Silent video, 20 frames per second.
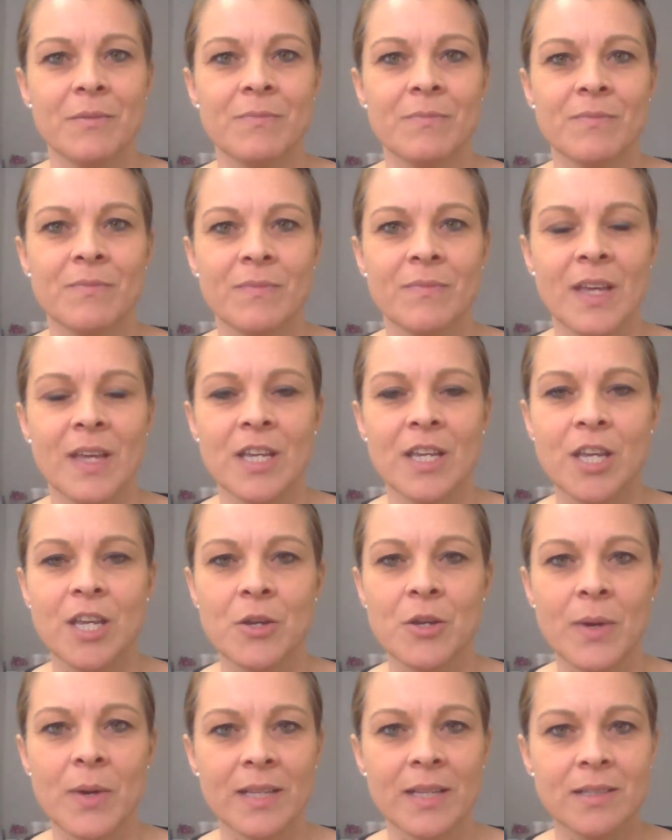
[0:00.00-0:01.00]
Thank
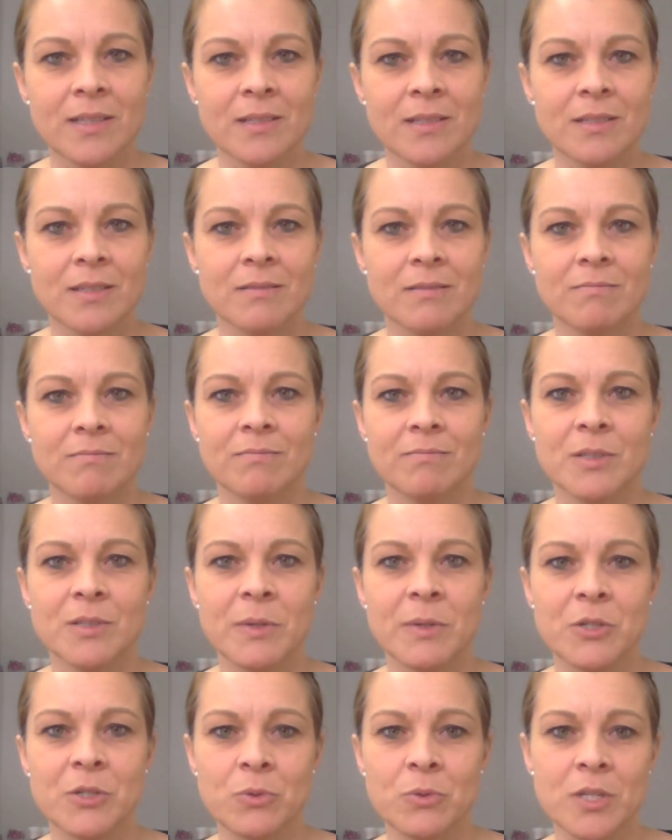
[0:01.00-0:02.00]
you, and
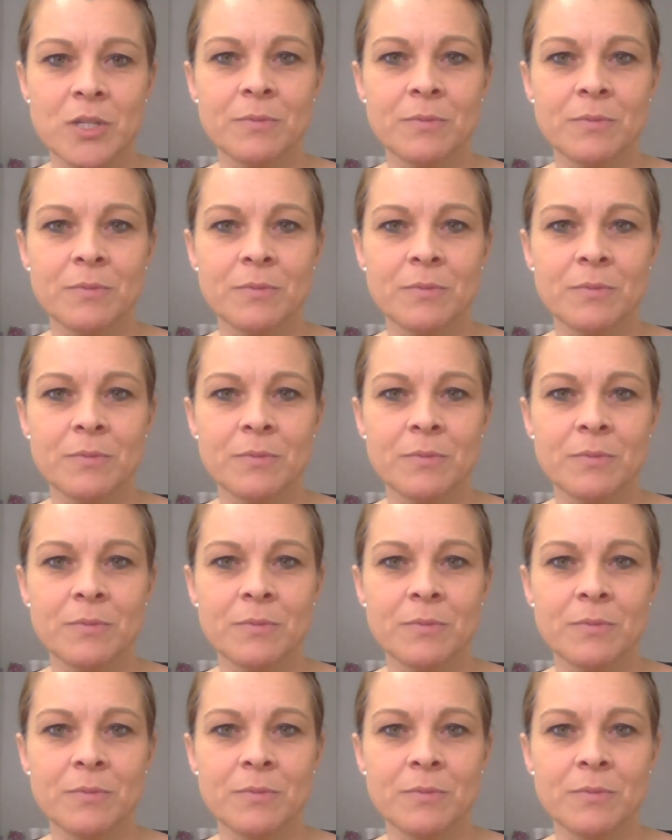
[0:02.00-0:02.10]
speak to you all soon.